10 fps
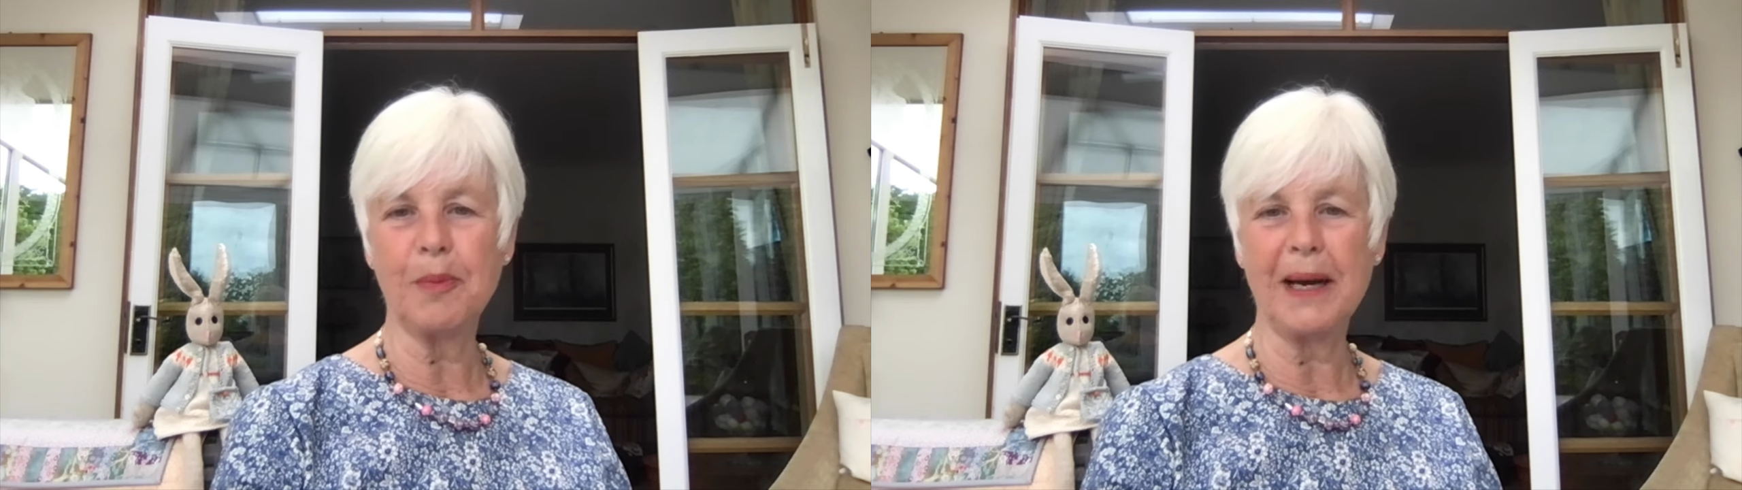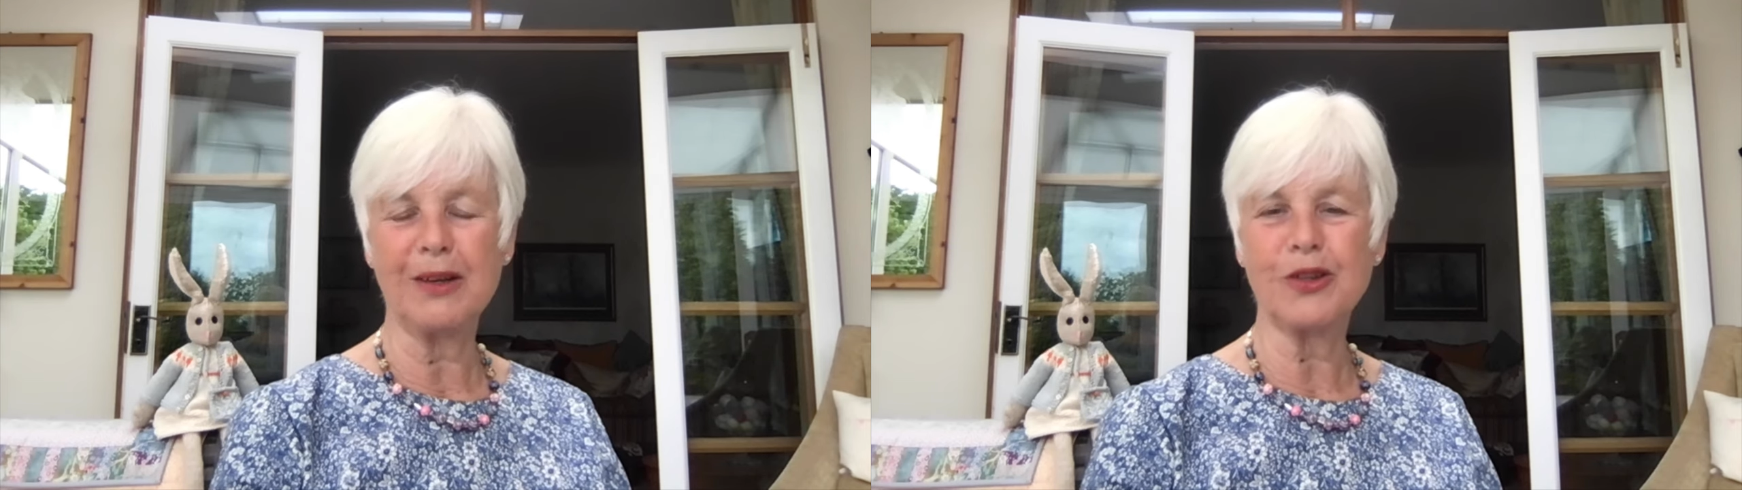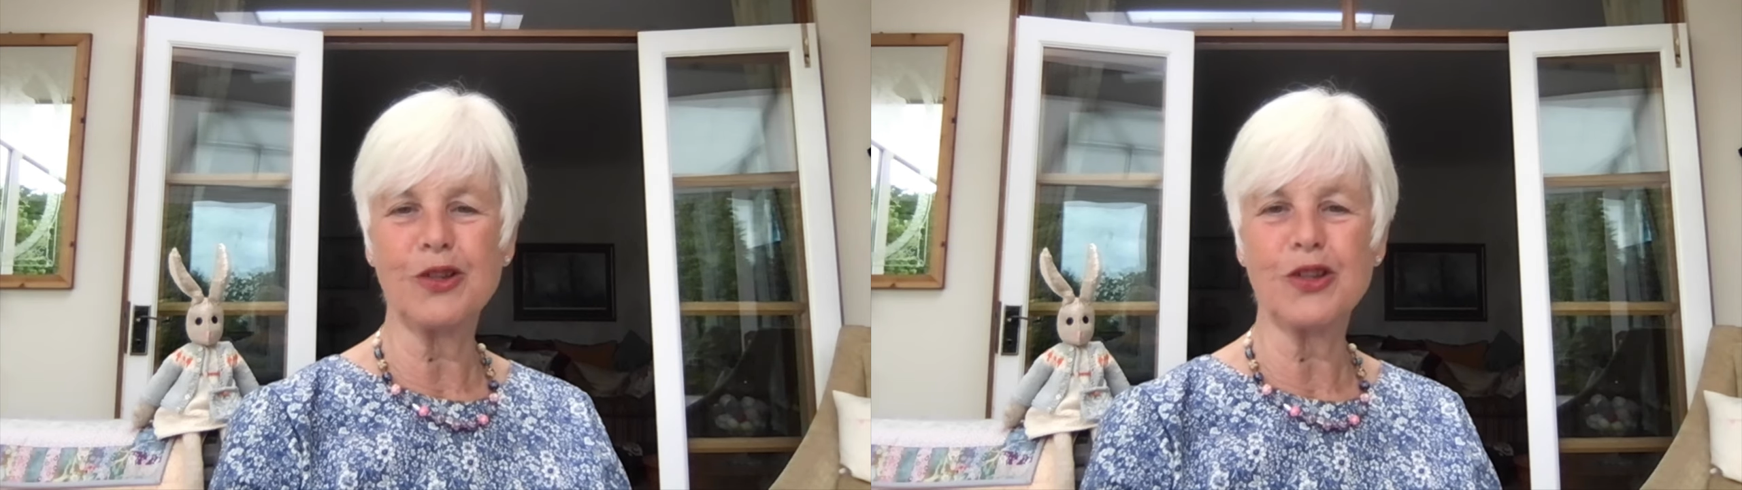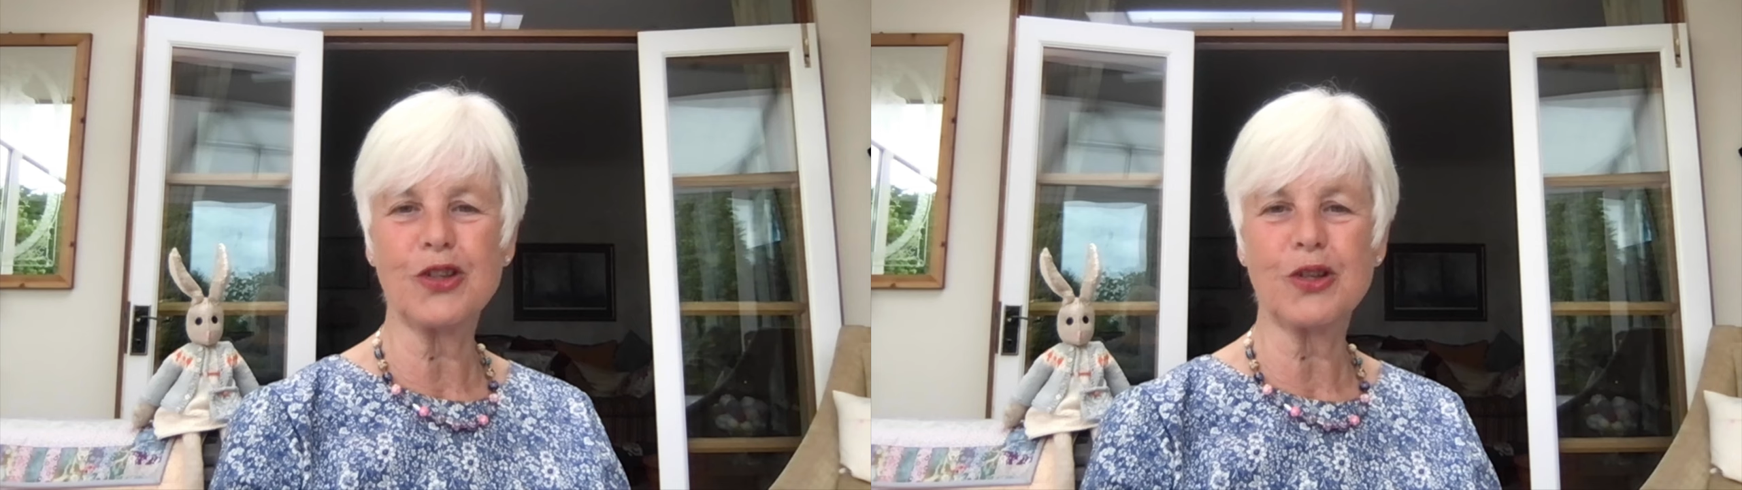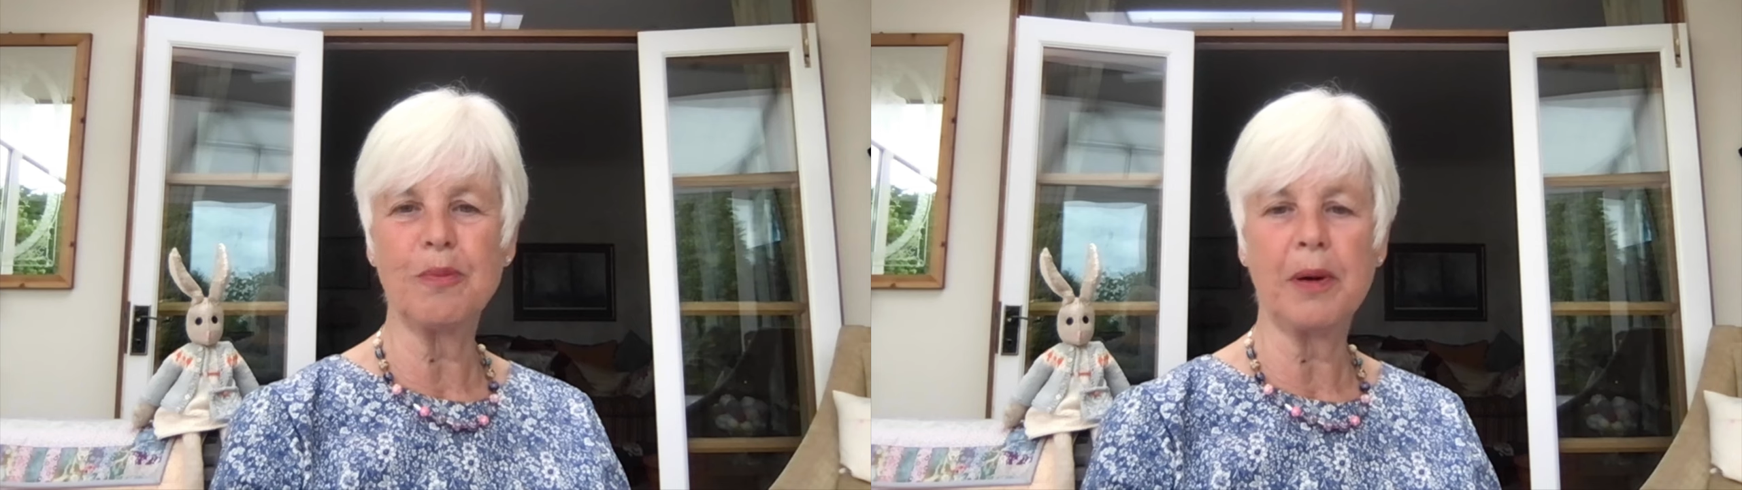about
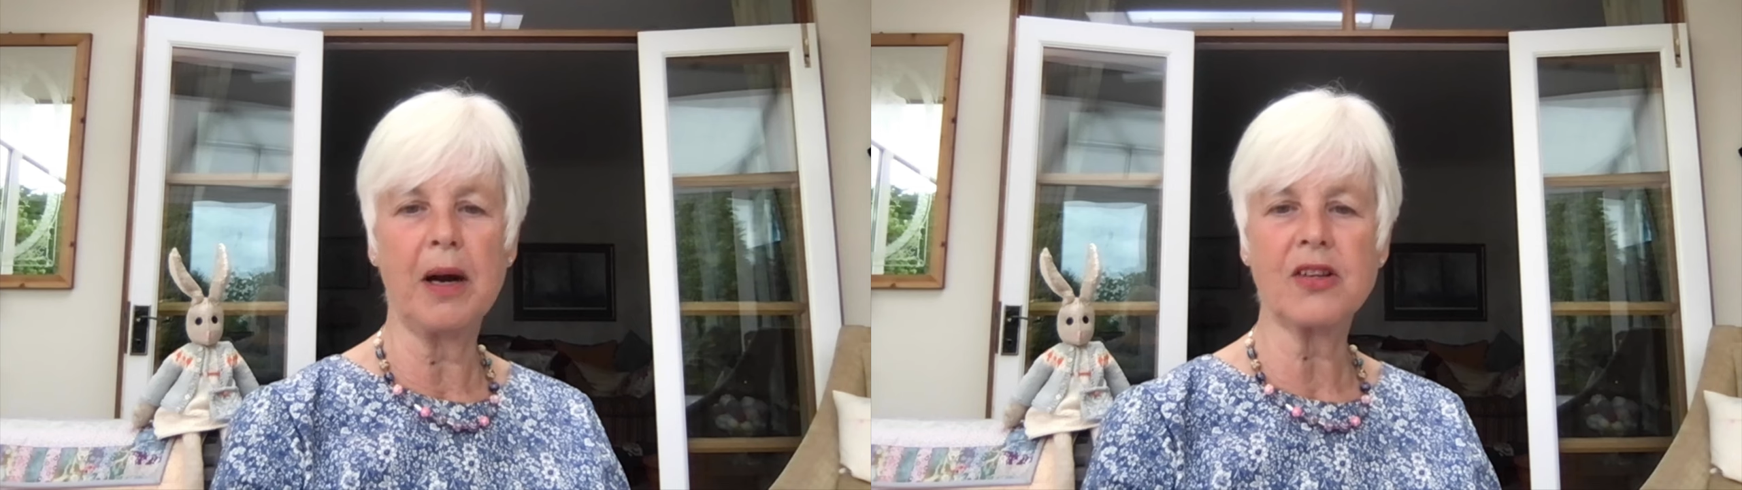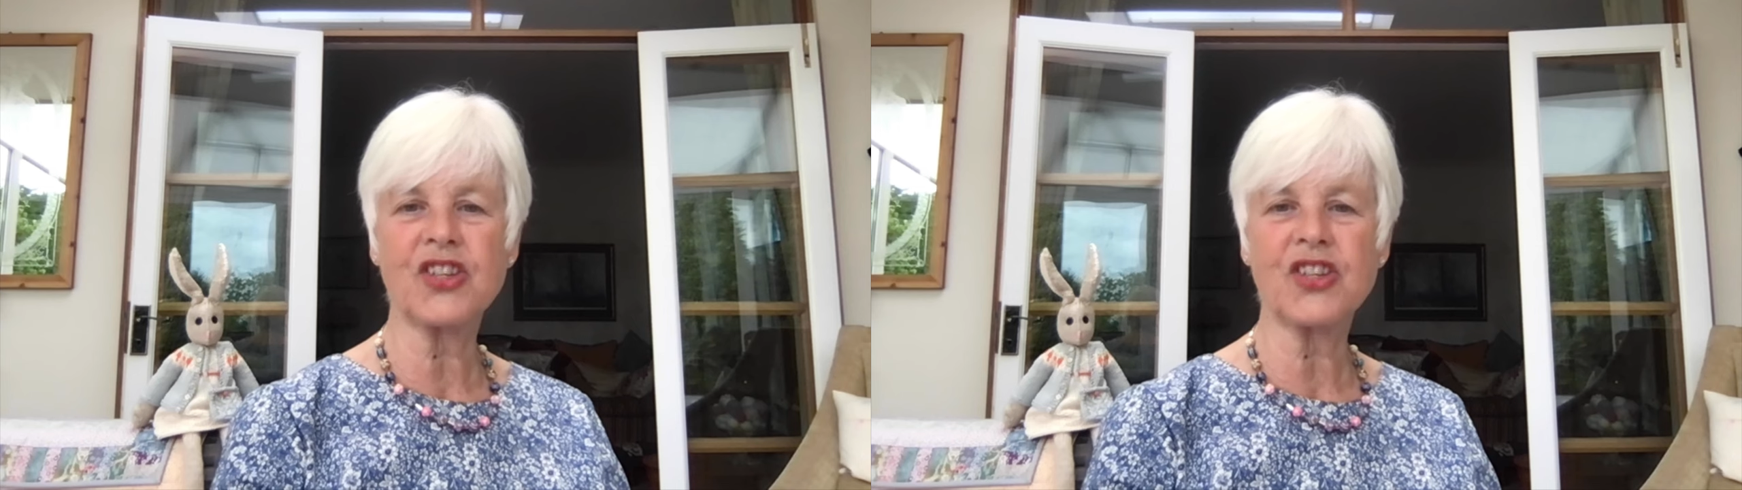Goodnestone Park,